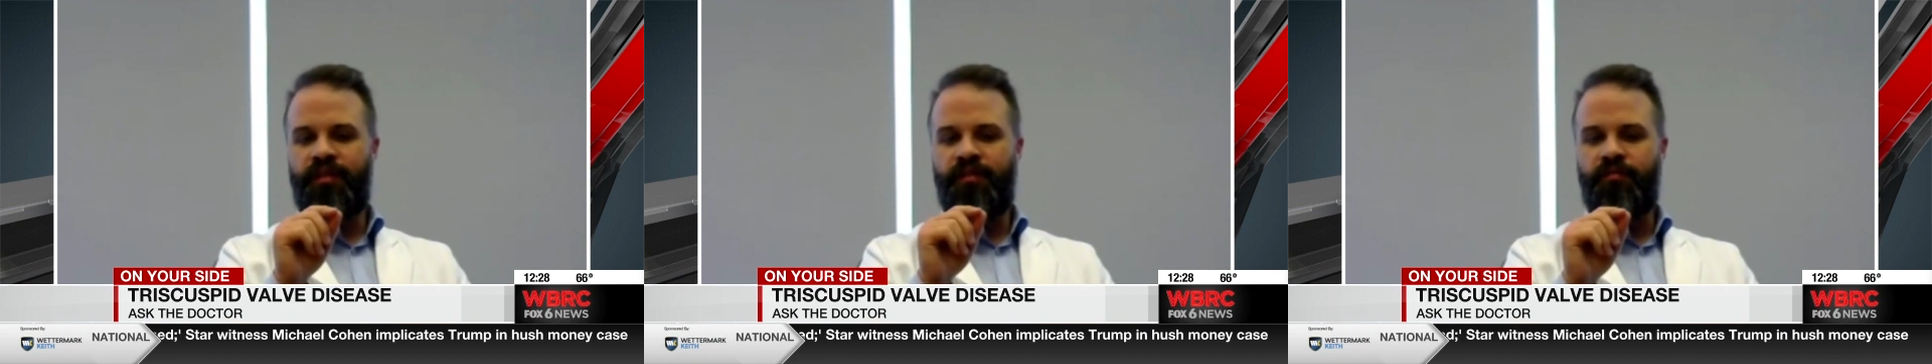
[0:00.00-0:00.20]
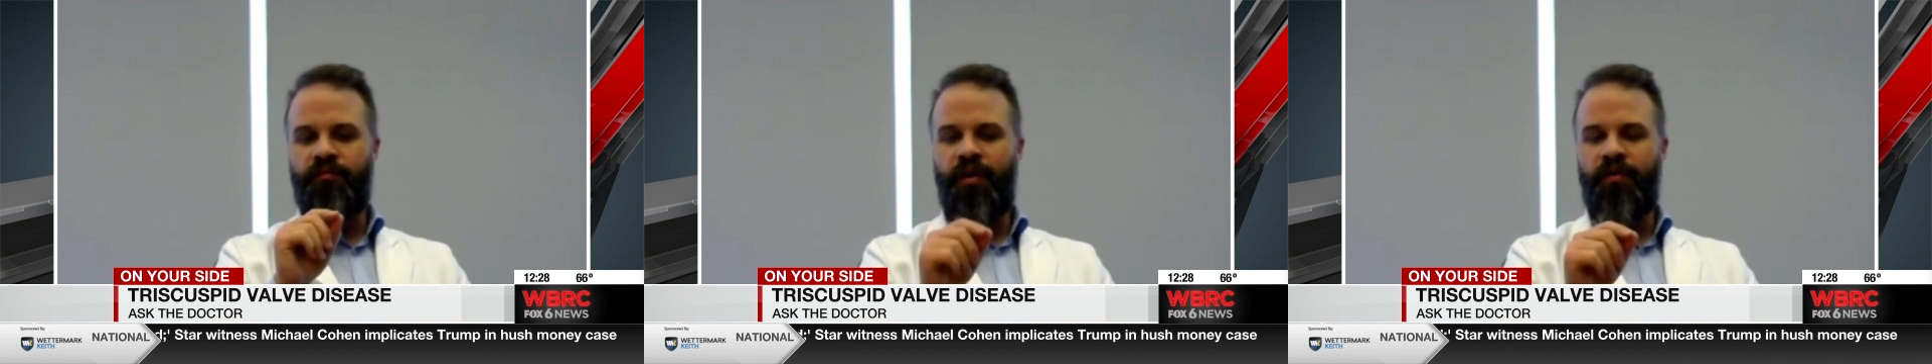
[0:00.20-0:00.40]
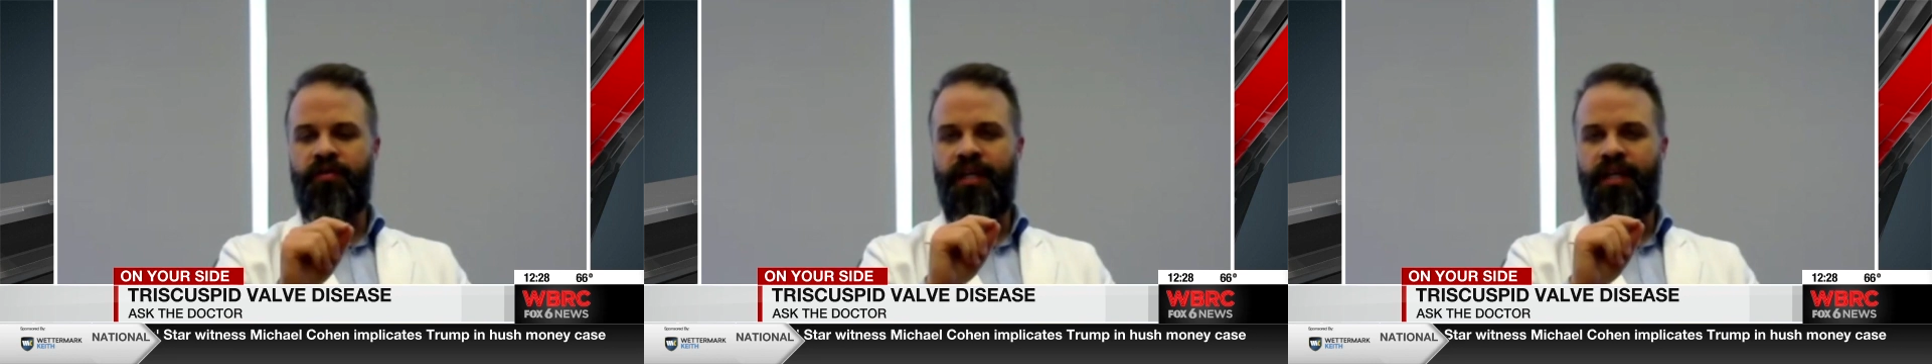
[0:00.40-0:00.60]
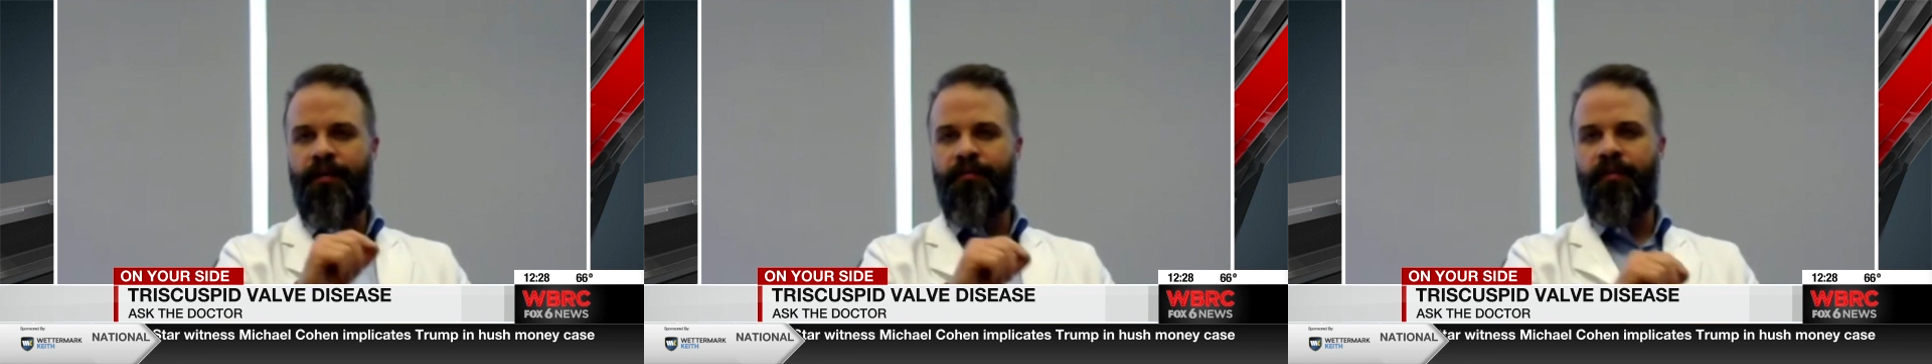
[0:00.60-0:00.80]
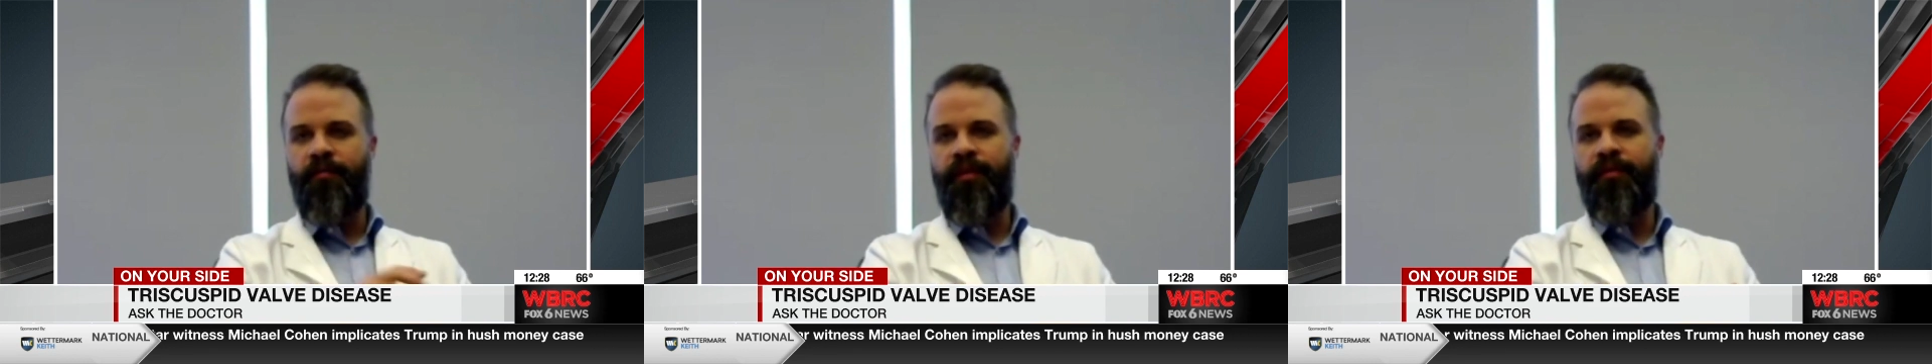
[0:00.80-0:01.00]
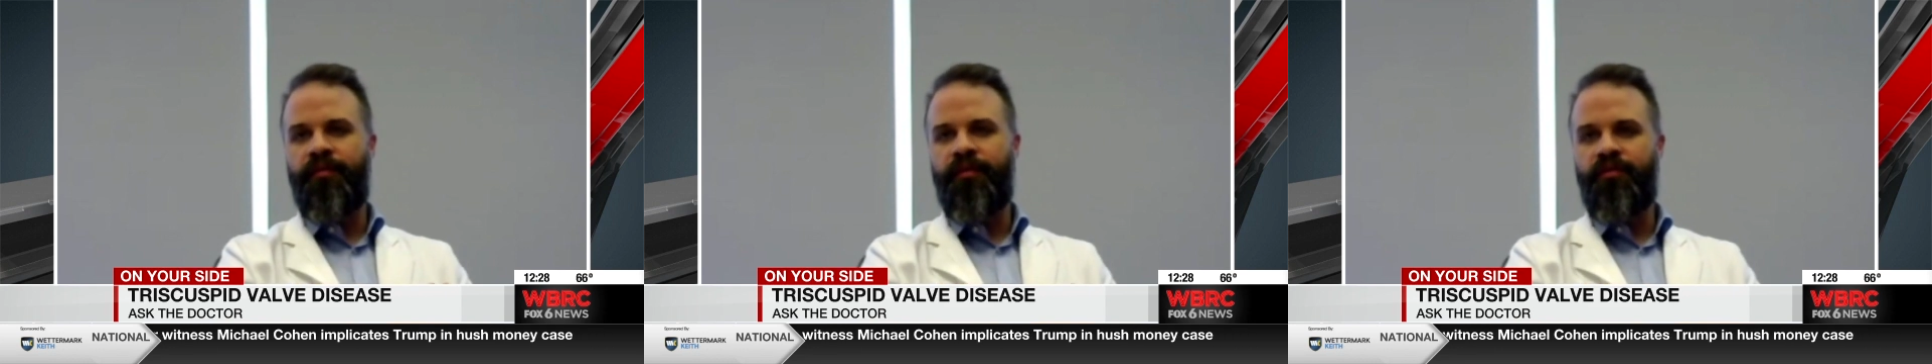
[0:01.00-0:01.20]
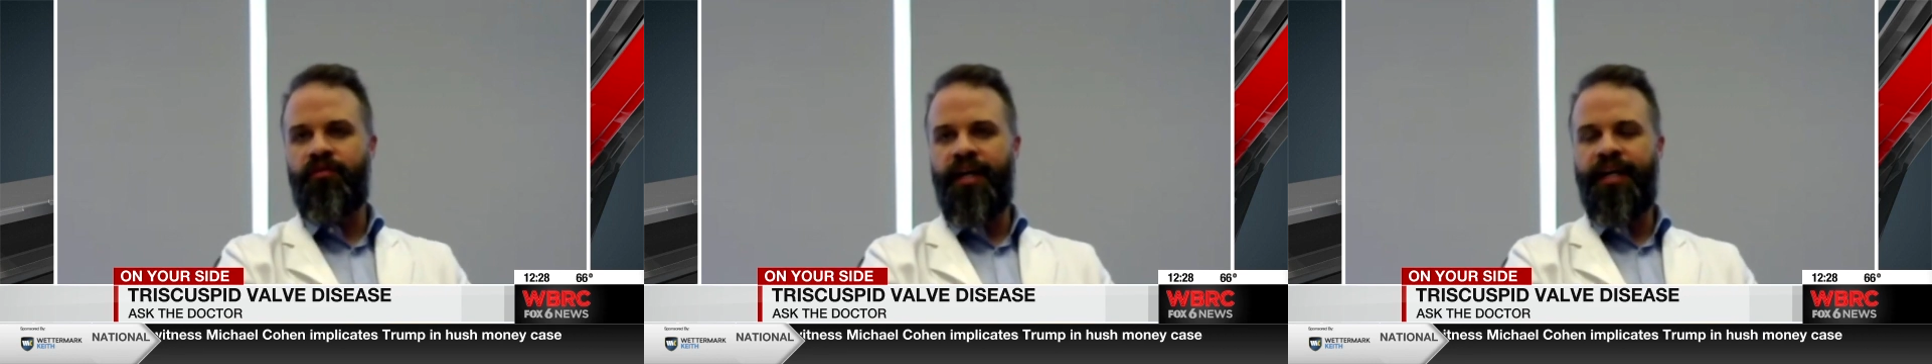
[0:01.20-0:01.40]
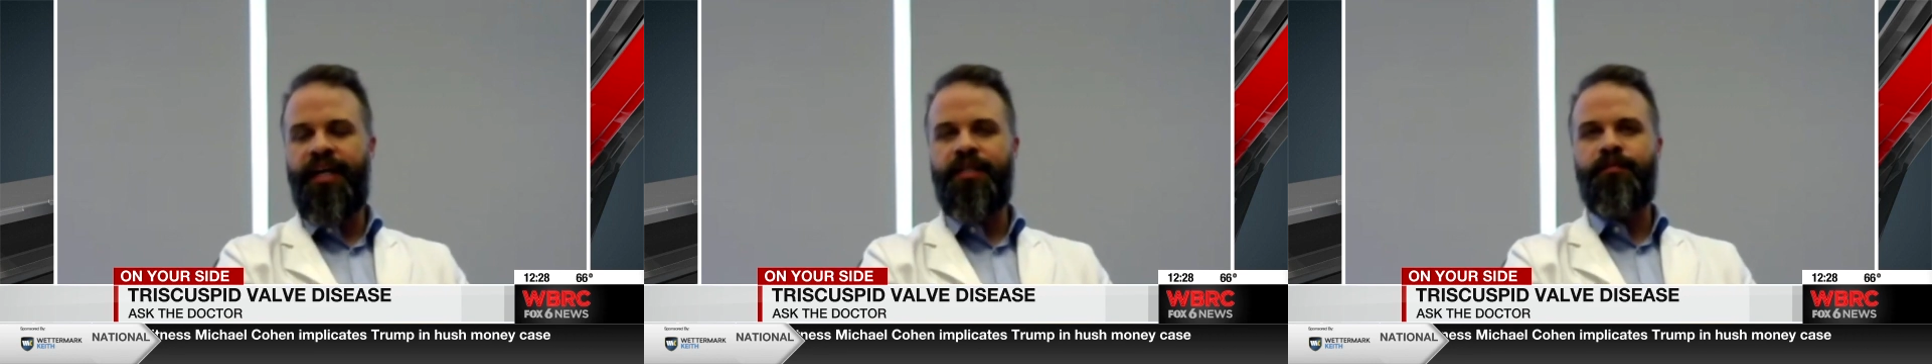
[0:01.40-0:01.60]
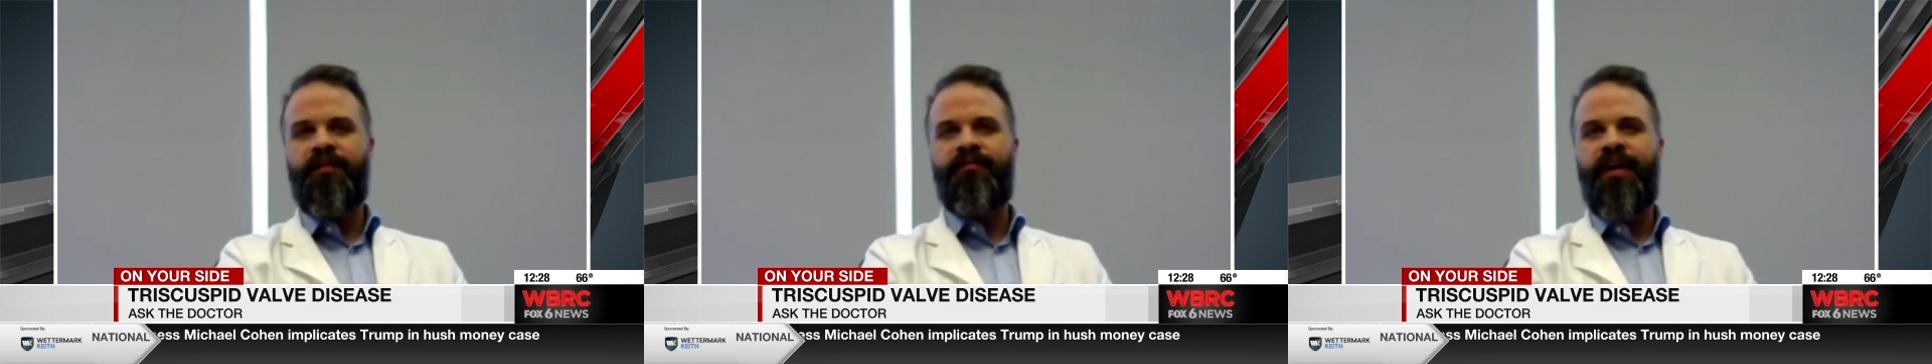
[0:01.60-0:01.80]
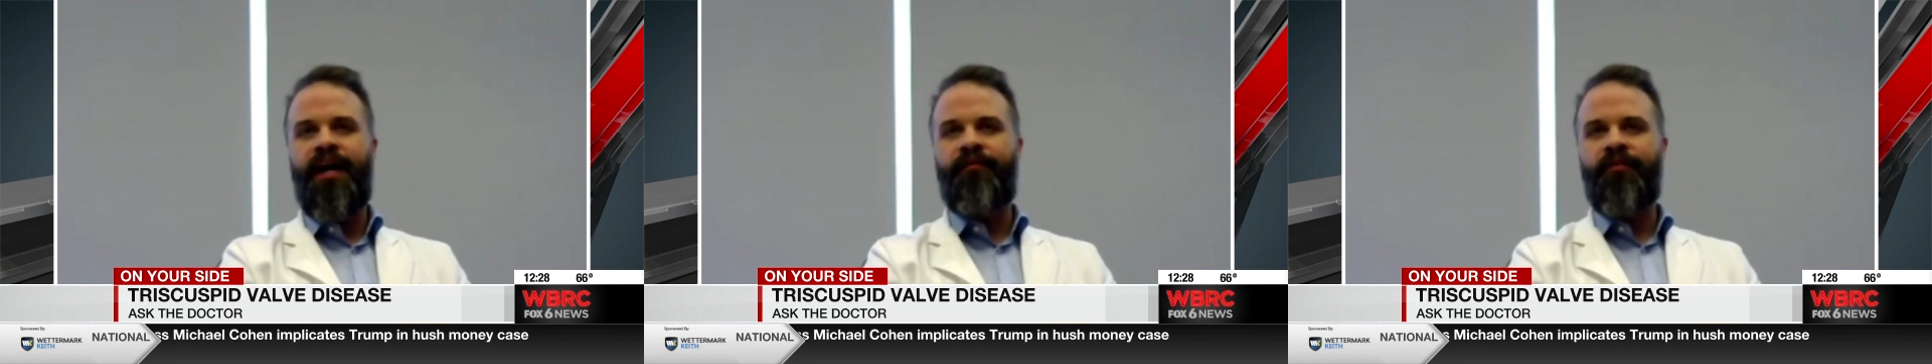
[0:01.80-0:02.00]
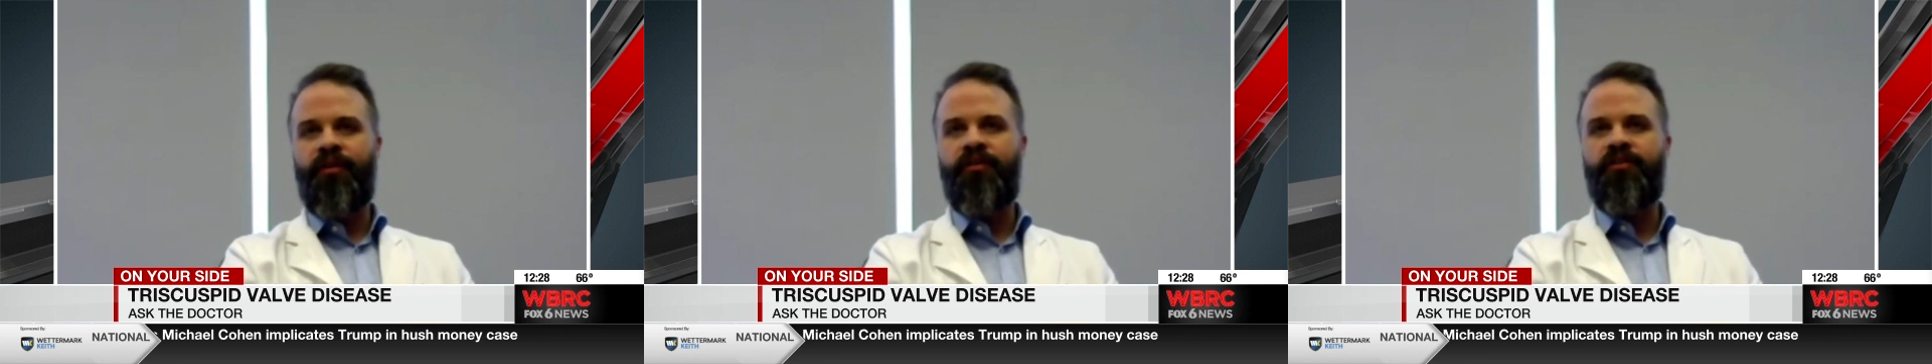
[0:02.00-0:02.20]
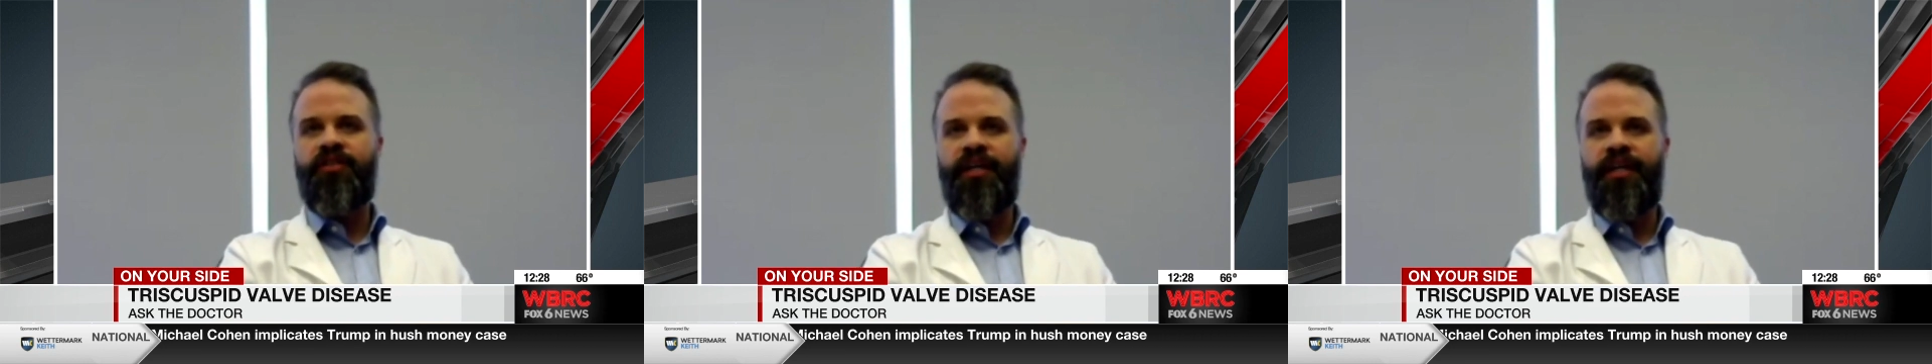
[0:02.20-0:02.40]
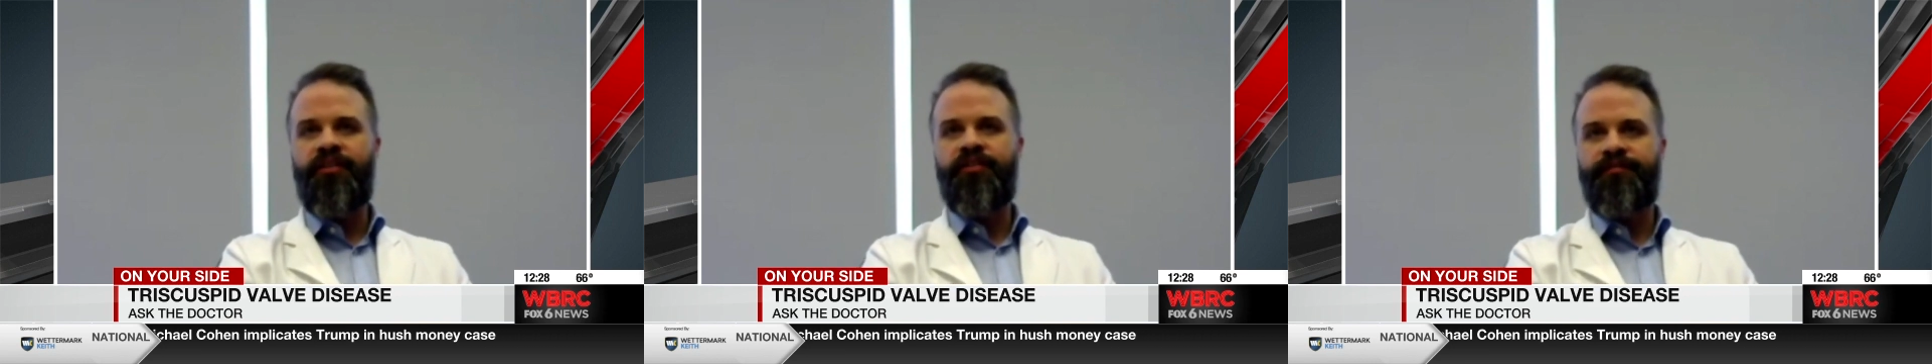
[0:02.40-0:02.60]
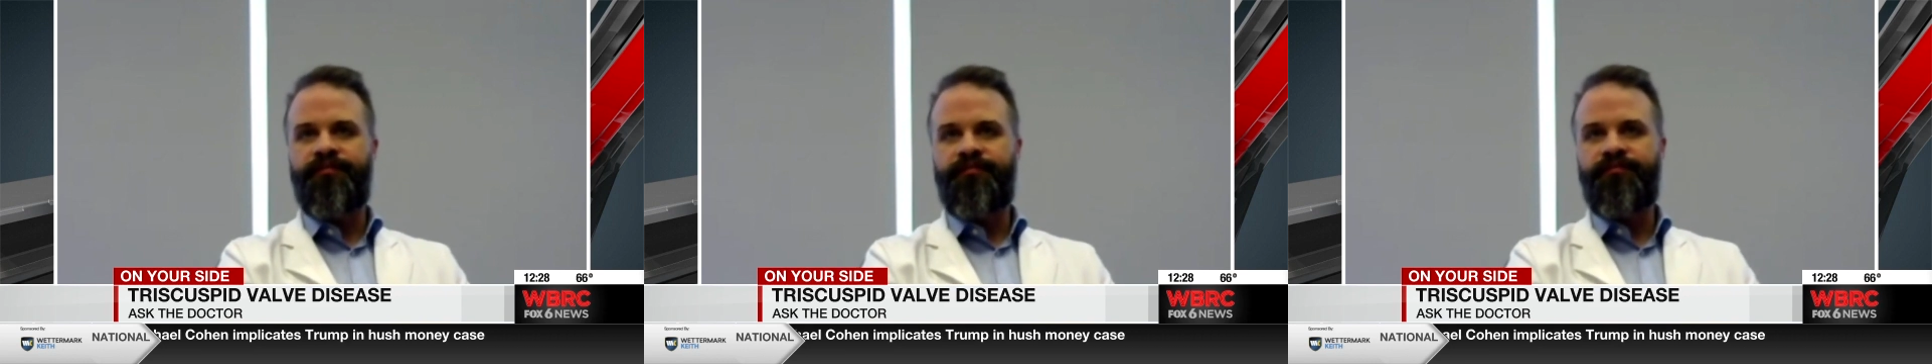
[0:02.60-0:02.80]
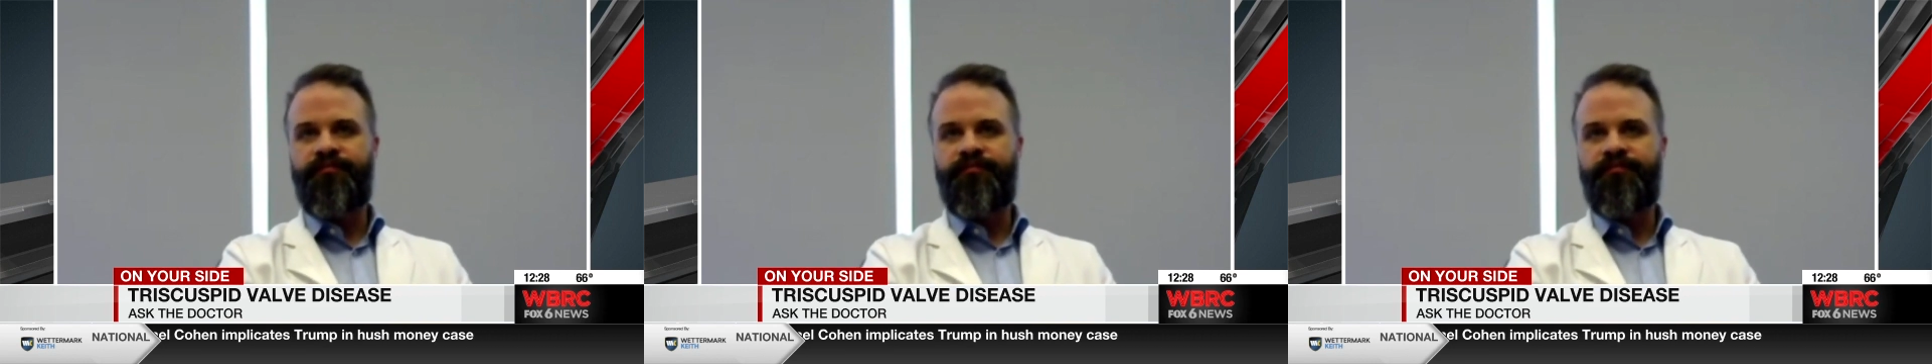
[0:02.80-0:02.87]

what's most common with tricuspid valve regurgitation.